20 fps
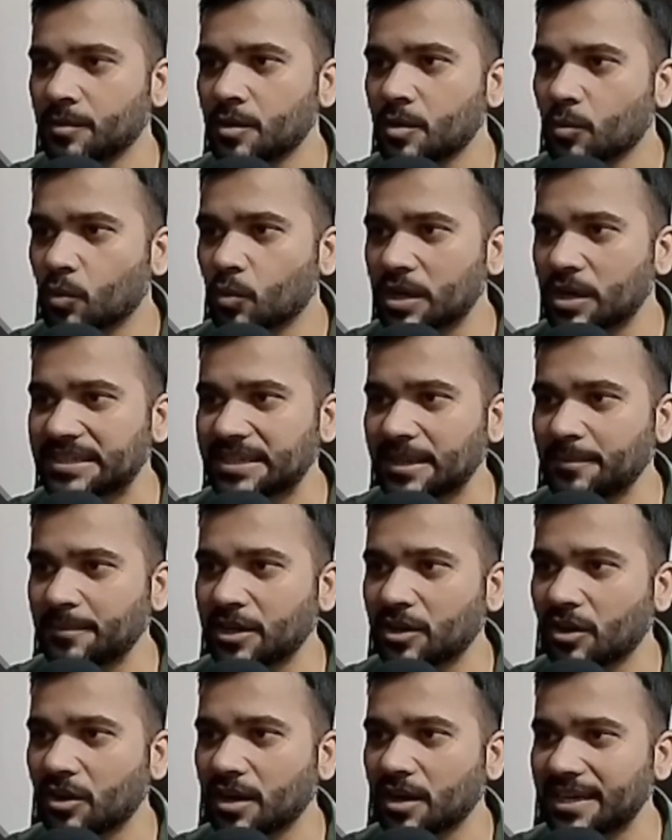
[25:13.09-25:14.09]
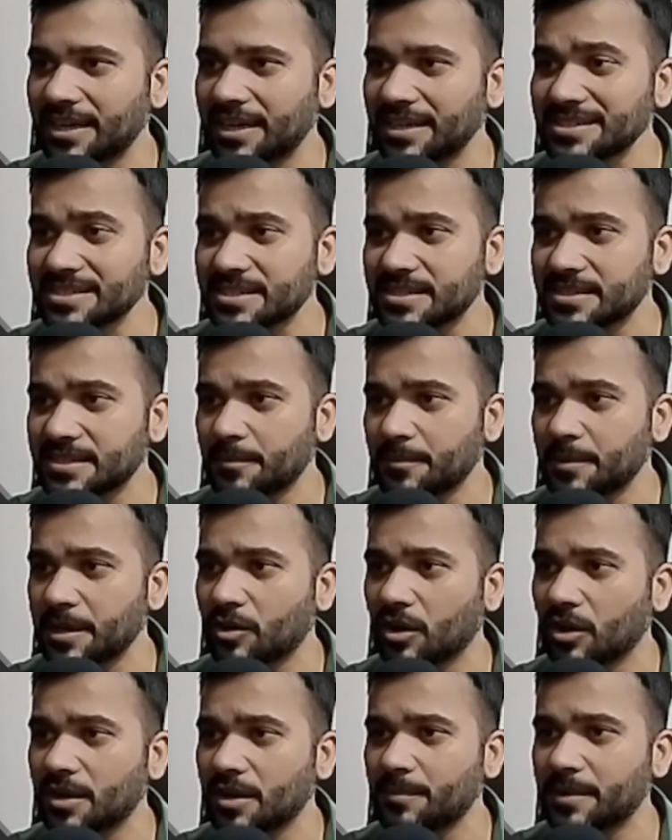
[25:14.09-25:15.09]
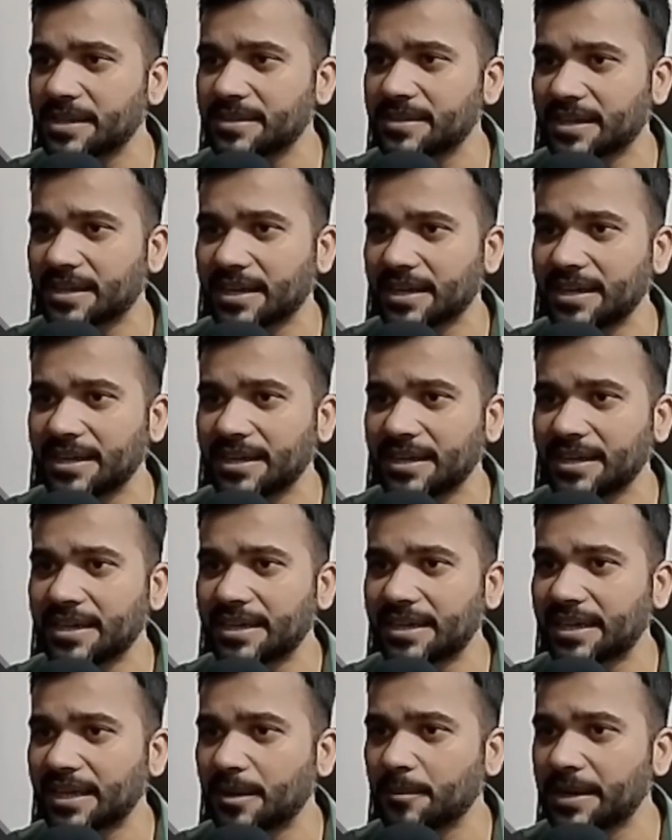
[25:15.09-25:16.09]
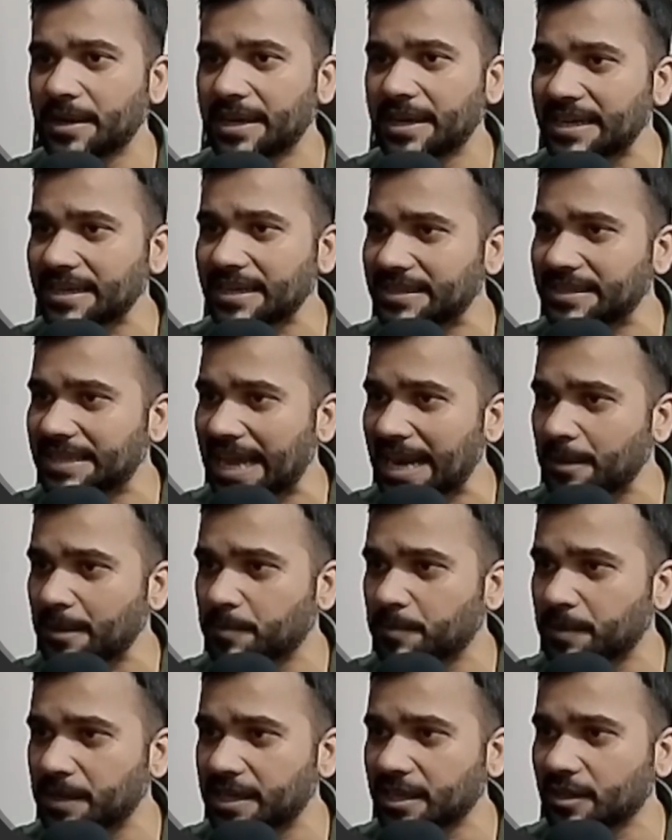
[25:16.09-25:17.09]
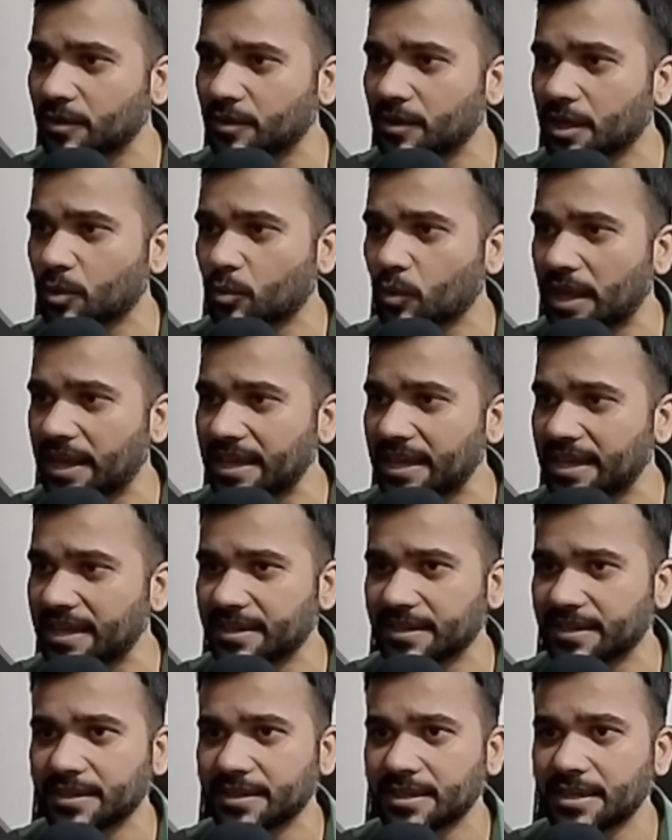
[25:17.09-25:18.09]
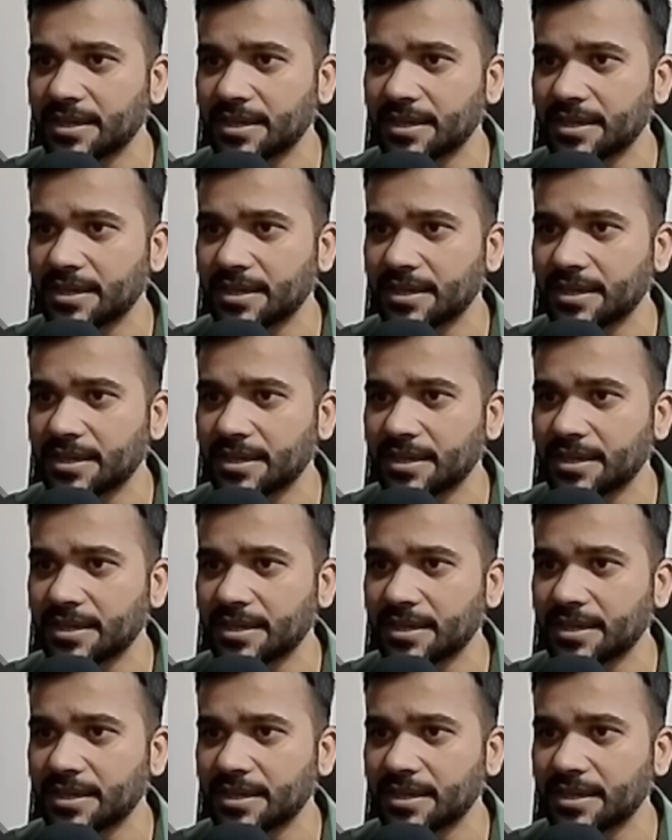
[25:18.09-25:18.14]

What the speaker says: What semicolon does? Semicolon basically terminate that particular query here.